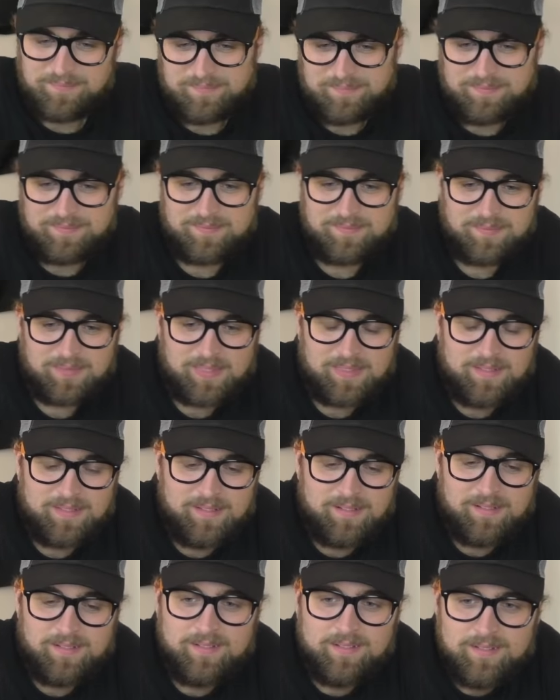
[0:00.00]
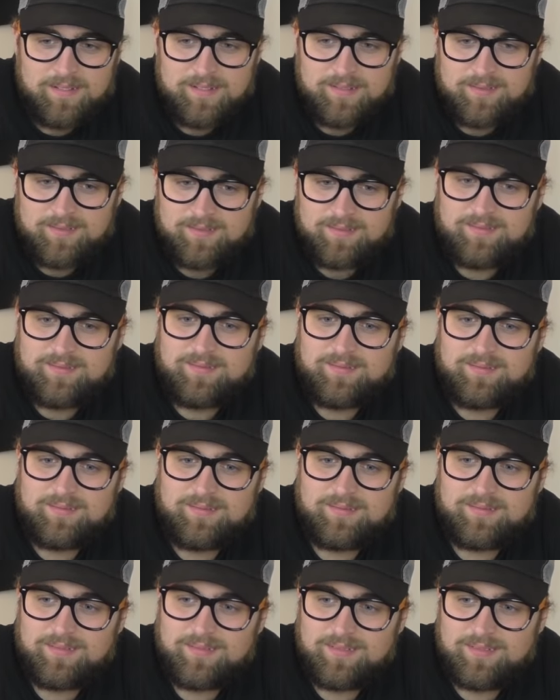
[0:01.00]

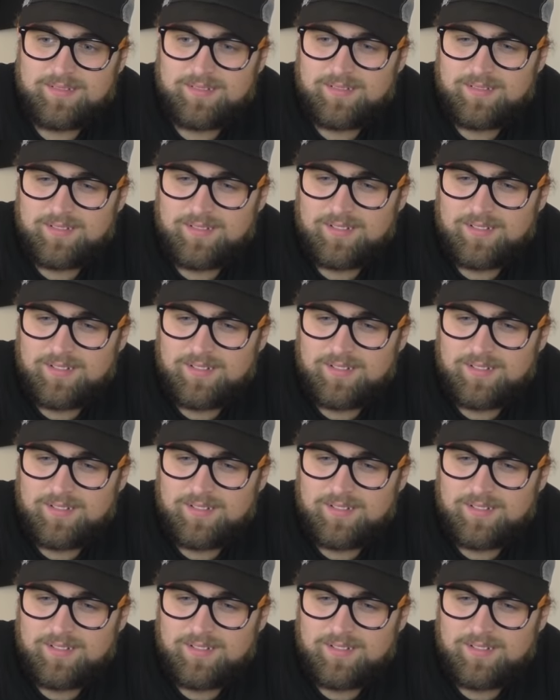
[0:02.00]
Nobody speaks.